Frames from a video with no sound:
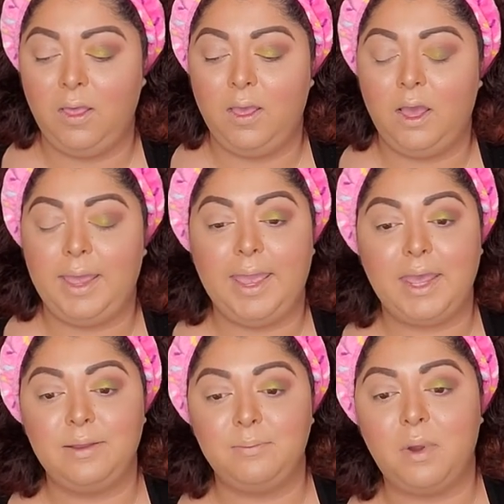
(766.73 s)
and
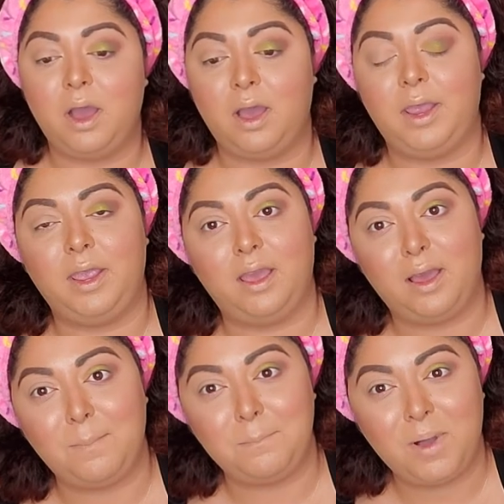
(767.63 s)
my
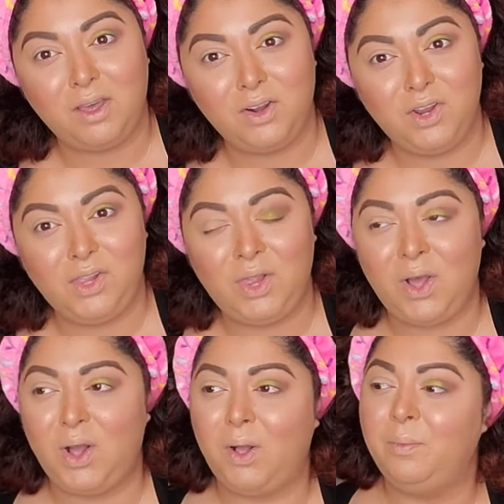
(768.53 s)

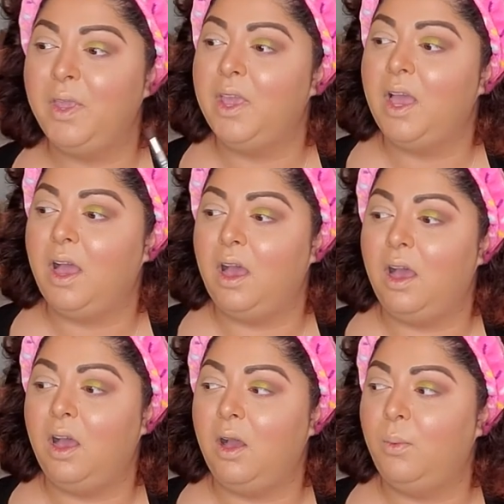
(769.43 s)
mother-in-law.
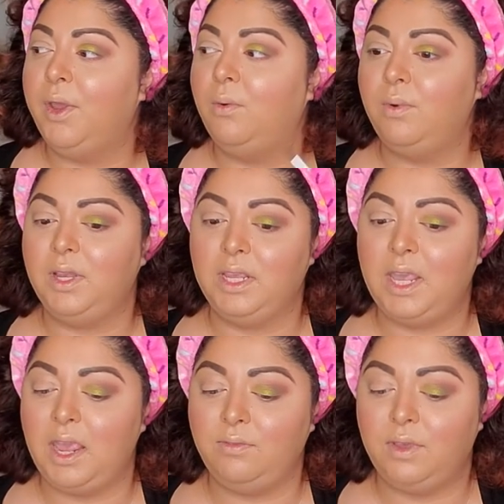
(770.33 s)
We already
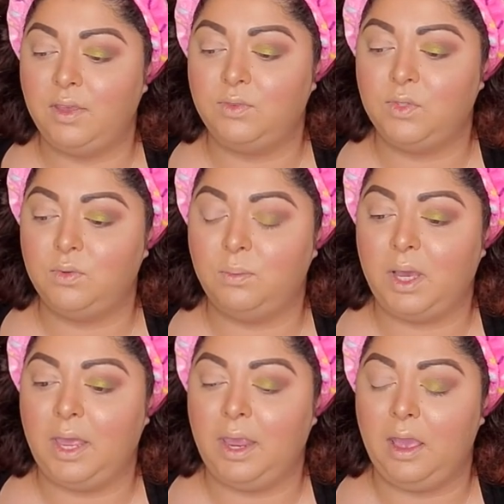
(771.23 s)
gave gifts to
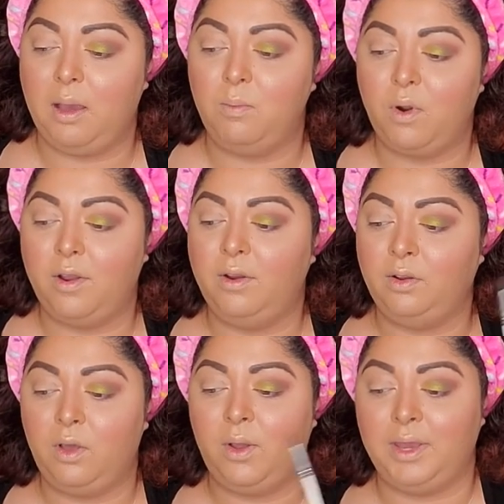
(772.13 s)
my brother-in-law
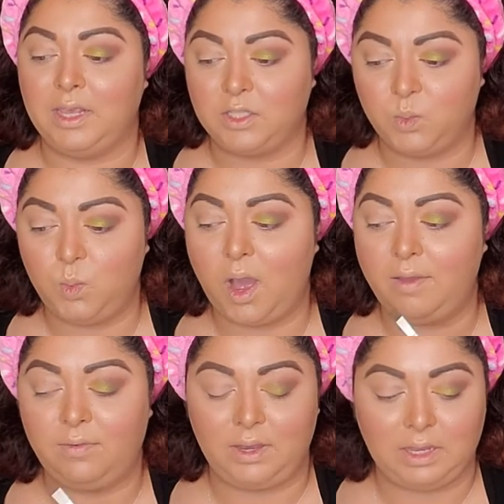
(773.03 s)
and his wife
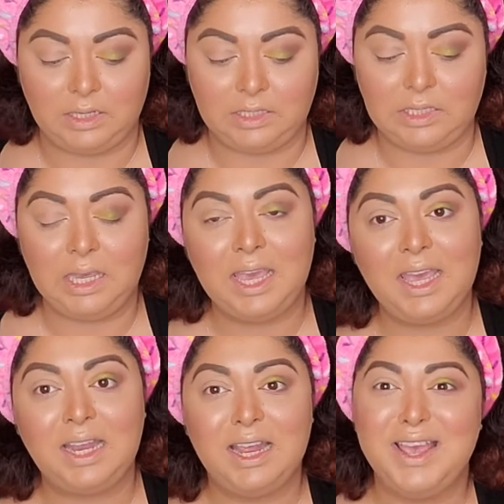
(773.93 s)
and his kid.
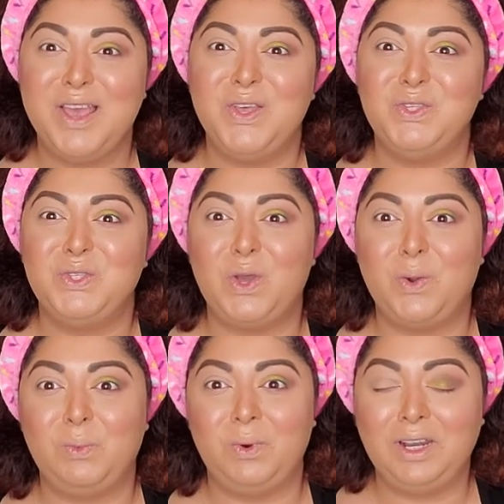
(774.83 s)
So
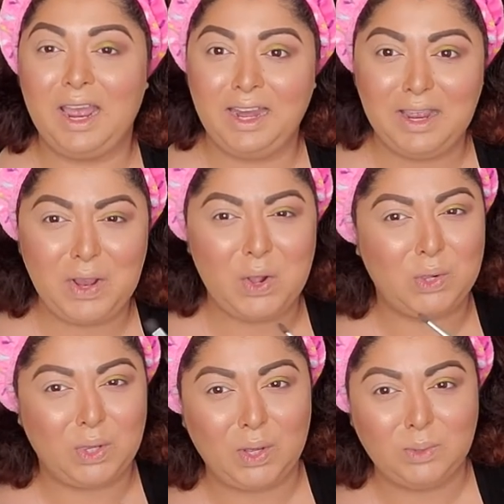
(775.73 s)
we're kind of
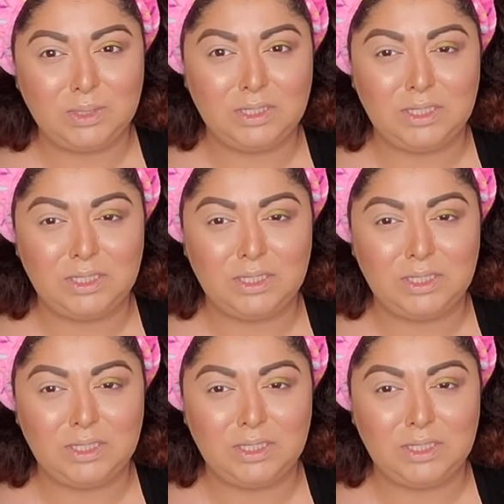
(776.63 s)
close